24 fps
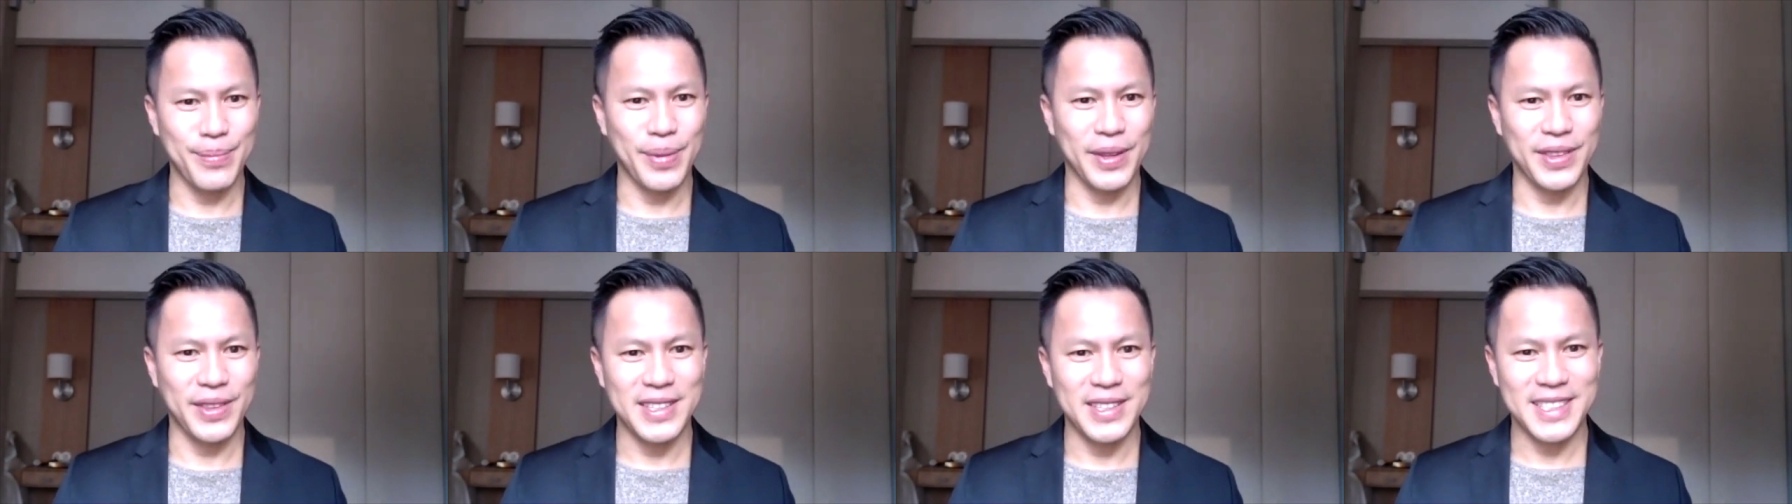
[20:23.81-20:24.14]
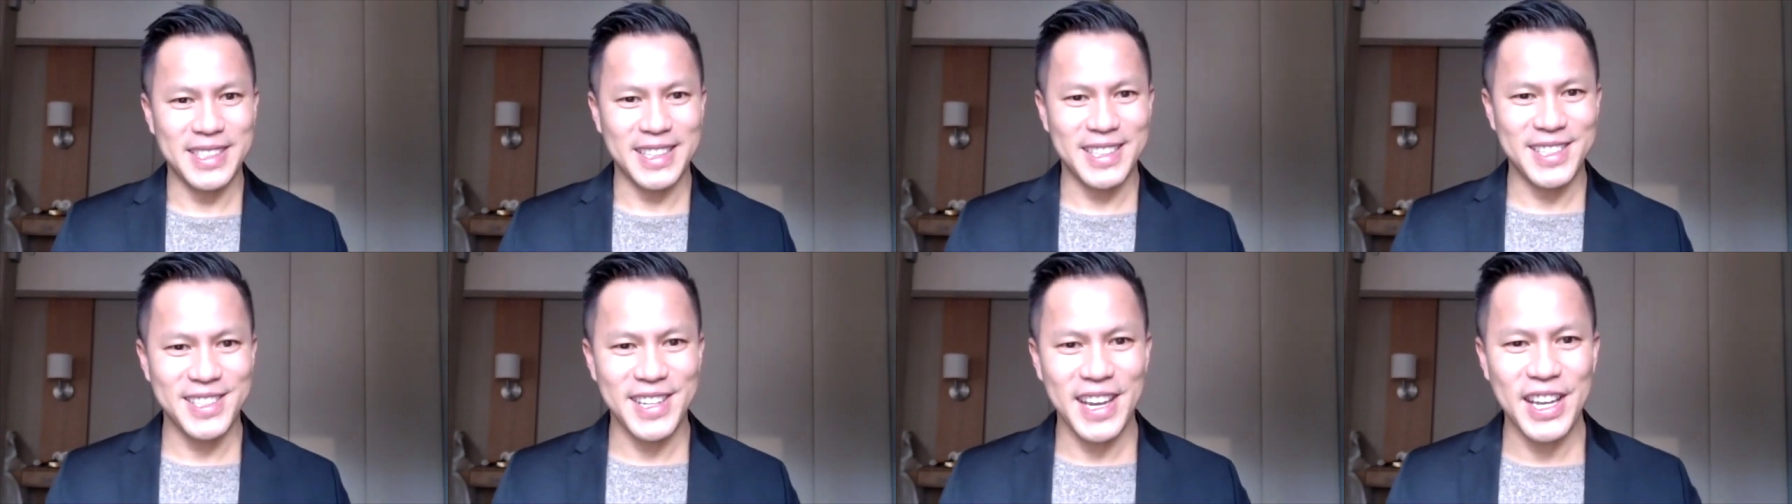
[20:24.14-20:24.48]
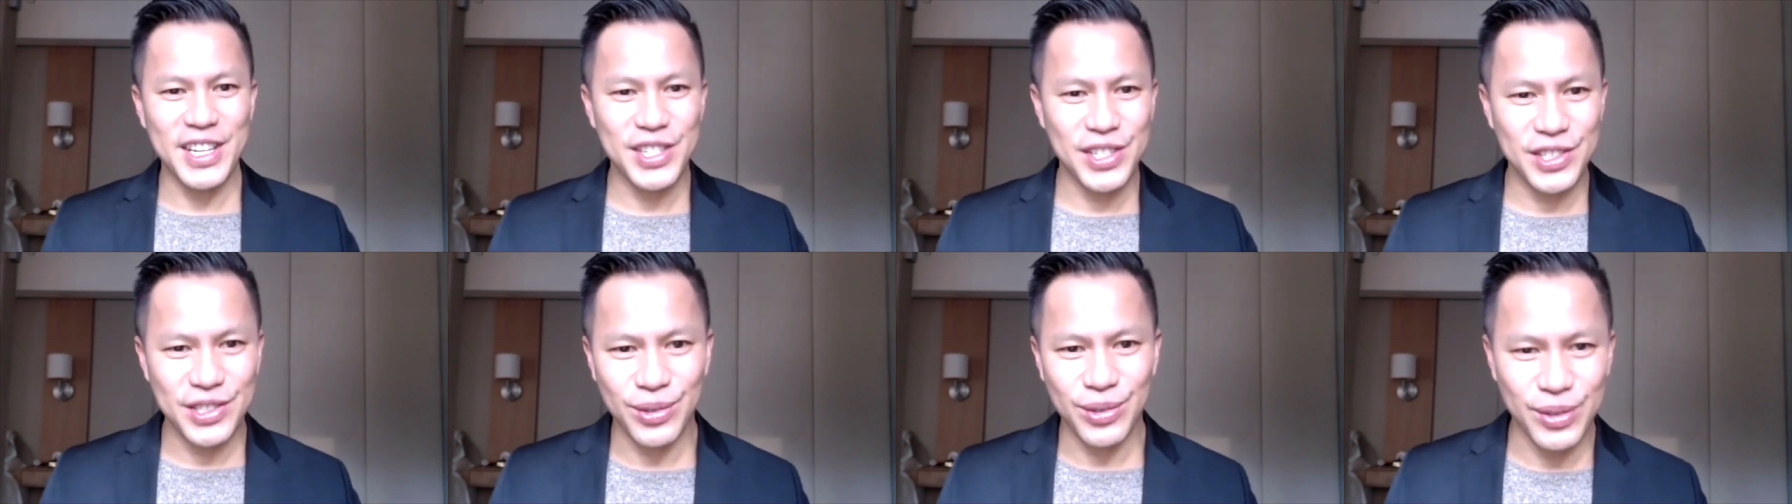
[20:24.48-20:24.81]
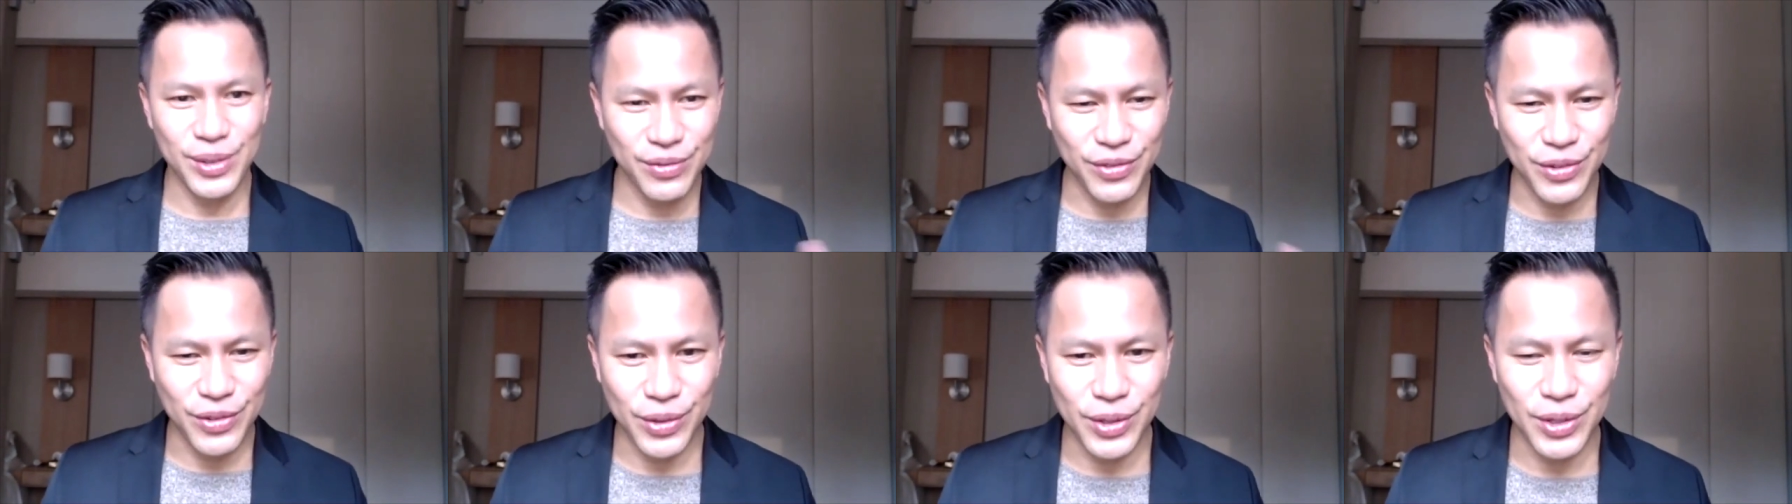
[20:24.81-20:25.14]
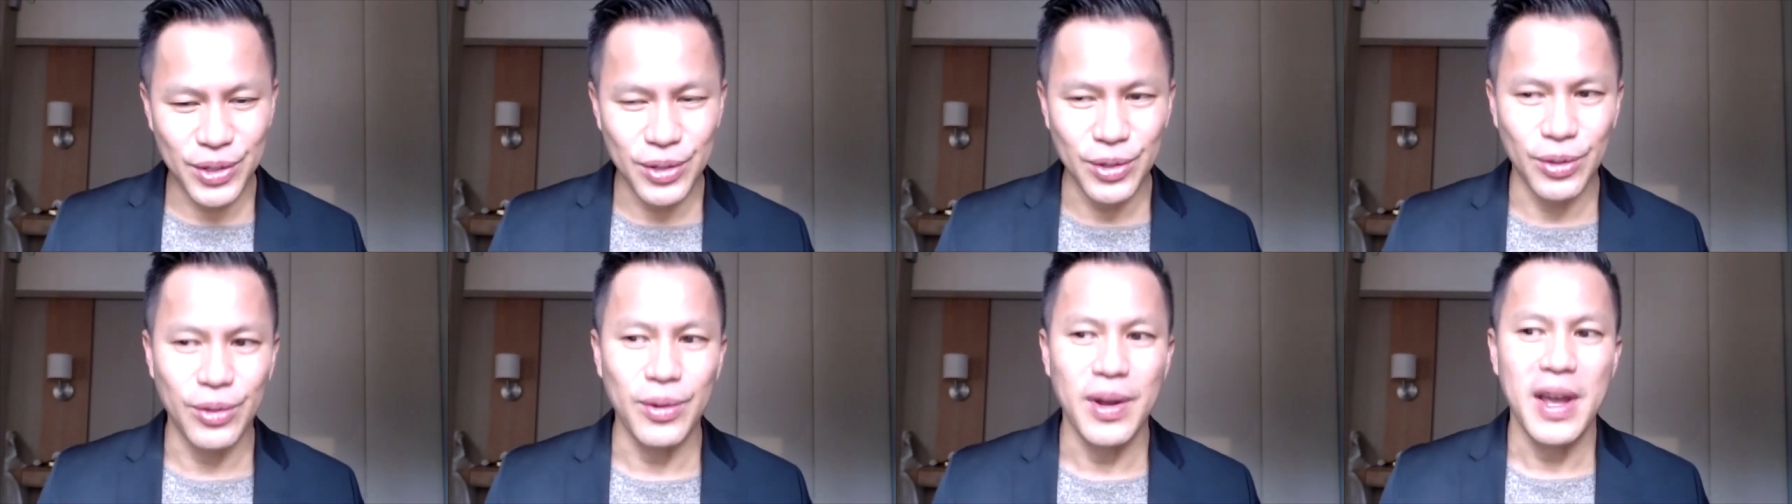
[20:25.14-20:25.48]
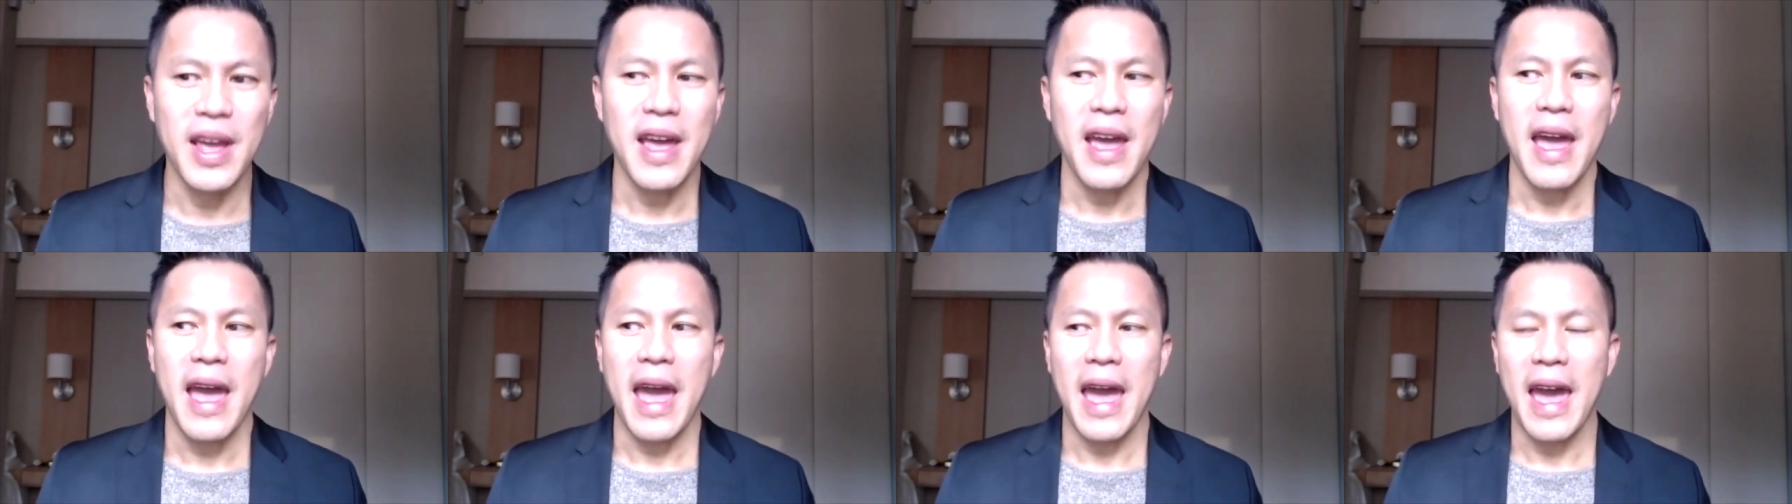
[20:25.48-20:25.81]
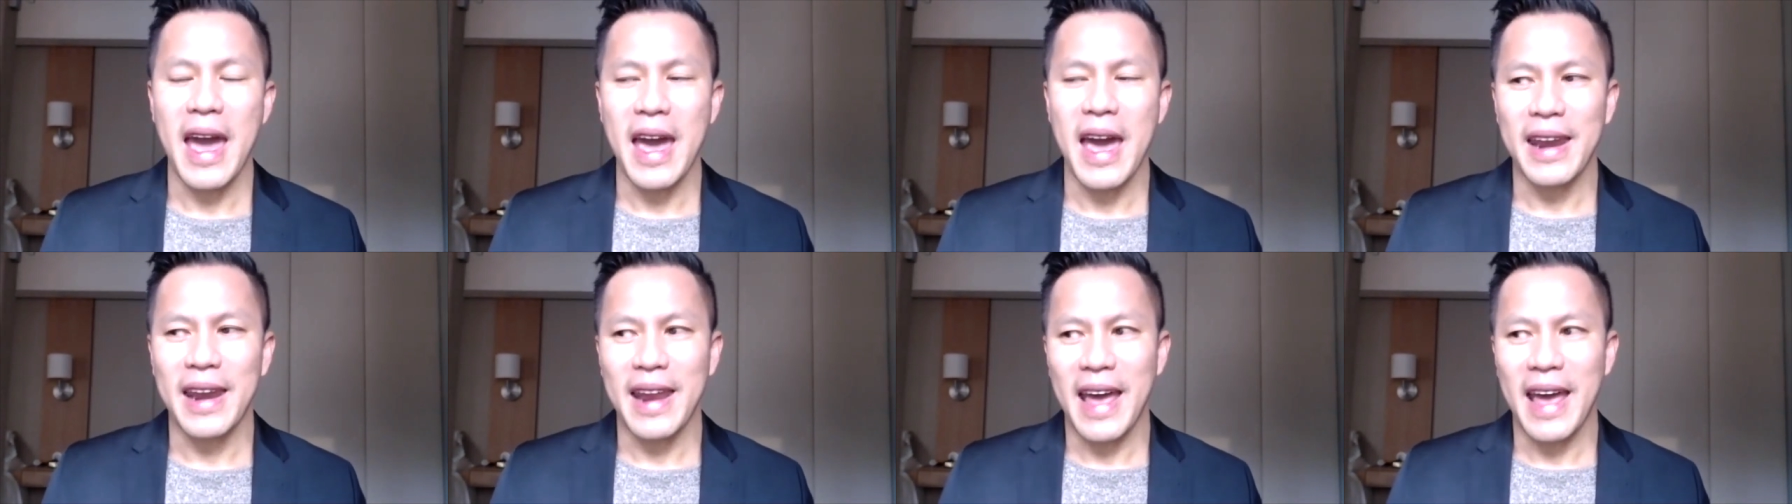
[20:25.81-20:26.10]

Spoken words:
But these exchanges sort of grew, and